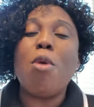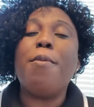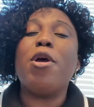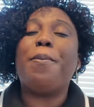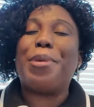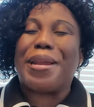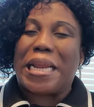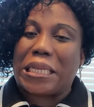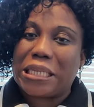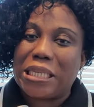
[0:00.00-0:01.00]
born by your
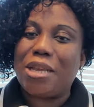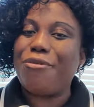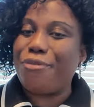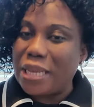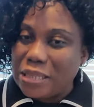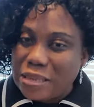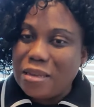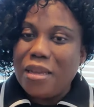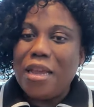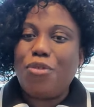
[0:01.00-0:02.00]
parents
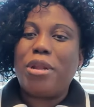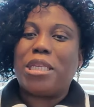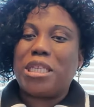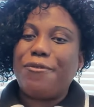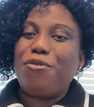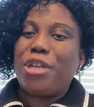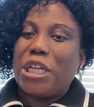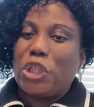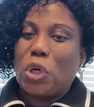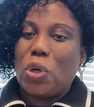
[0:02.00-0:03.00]
first into the sinful
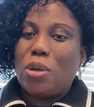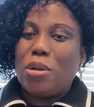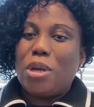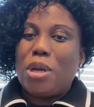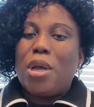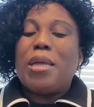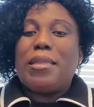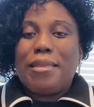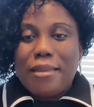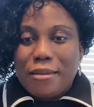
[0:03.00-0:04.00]
nature.
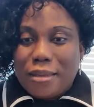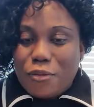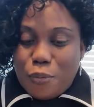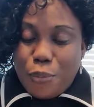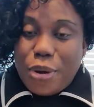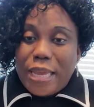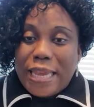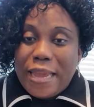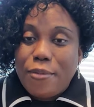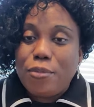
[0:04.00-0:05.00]
You'll be
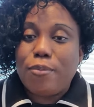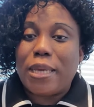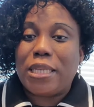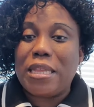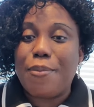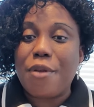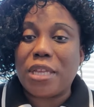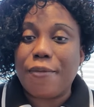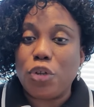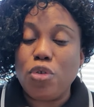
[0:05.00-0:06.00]
again by saying the prayer of
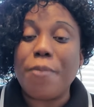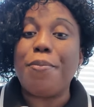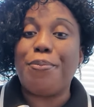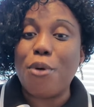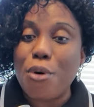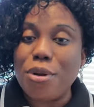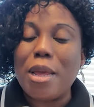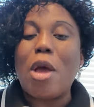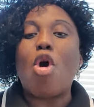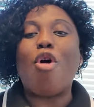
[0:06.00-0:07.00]
salvation. You'll not be born
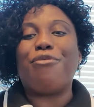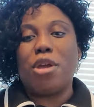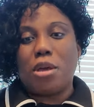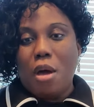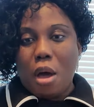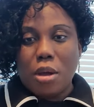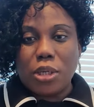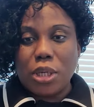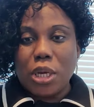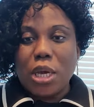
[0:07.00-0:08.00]
of
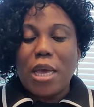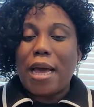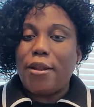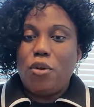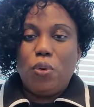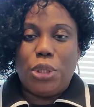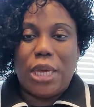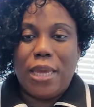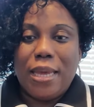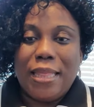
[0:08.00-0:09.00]
God.
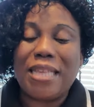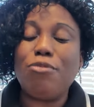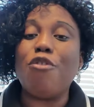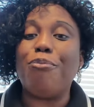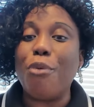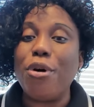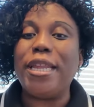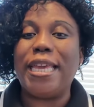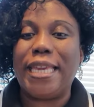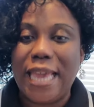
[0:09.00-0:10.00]
Hallelujah. That's not
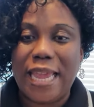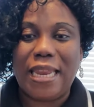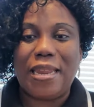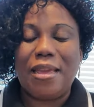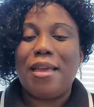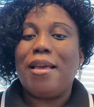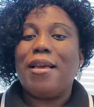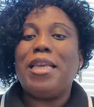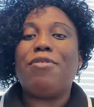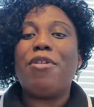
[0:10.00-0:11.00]
born again.
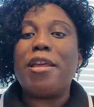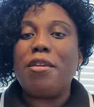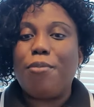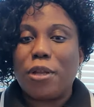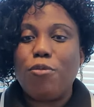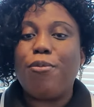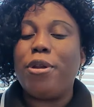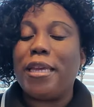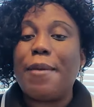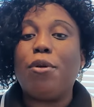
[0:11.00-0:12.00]
It's very important to be
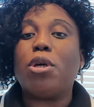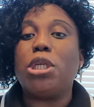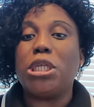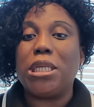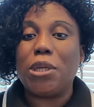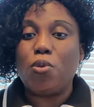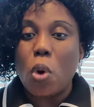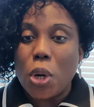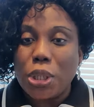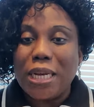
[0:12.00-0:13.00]
born again because this
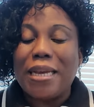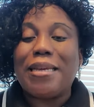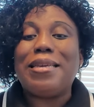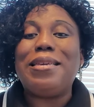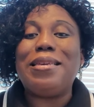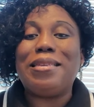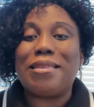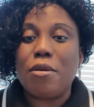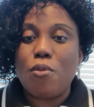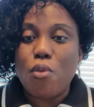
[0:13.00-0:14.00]
word
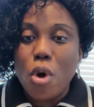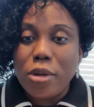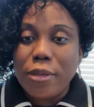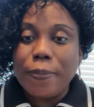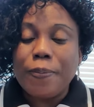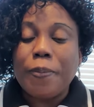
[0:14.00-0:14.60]
is a word